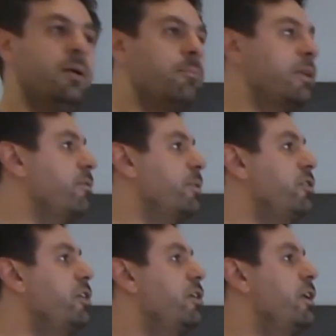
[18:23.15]
But
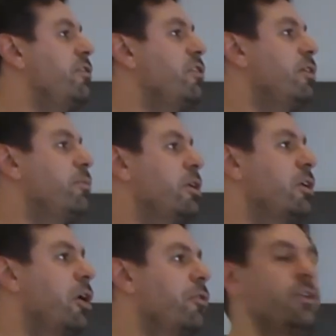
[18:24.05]
here, let's say we
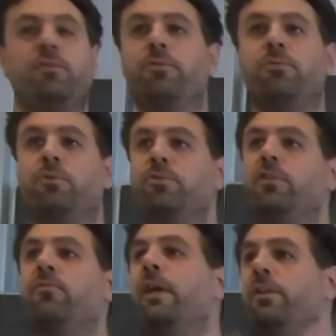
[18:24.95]
allow that you
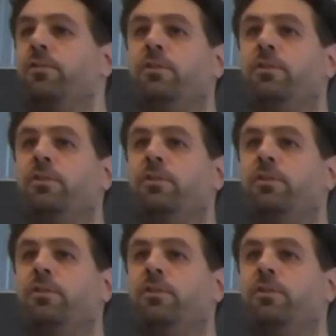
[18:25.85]
just vanish.